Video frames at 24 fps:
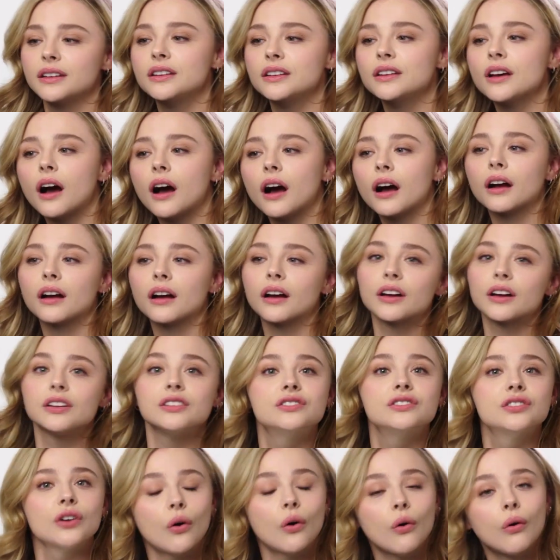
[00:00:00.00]
young
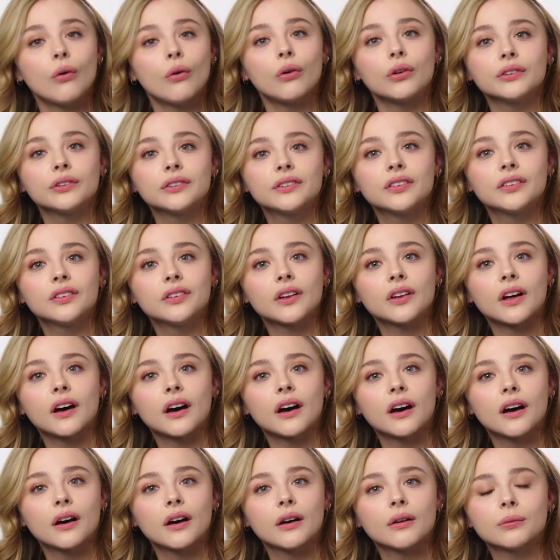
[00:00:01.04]
adult
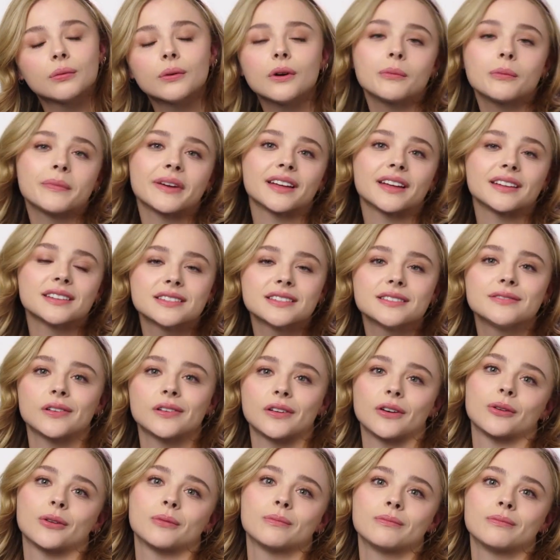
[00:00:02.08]
romance
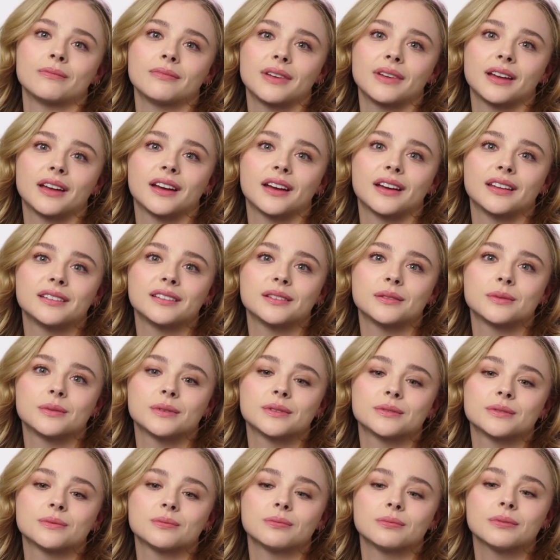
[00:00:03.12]
film. And it
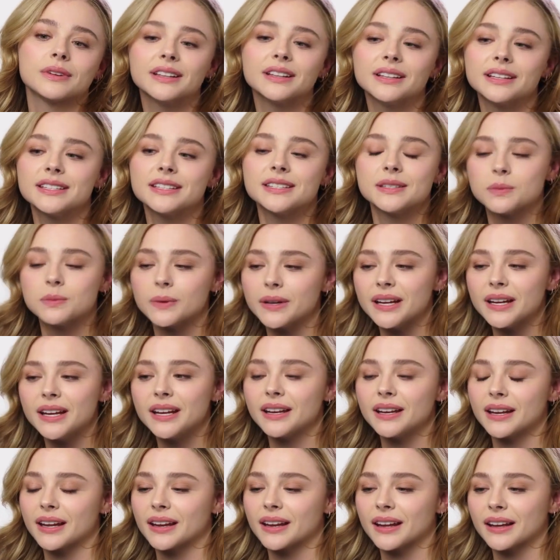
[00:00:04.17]
was really
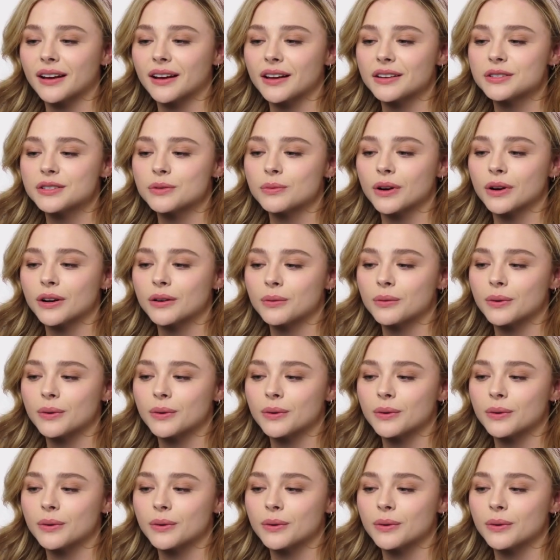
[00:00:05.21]
sweet, and I got to work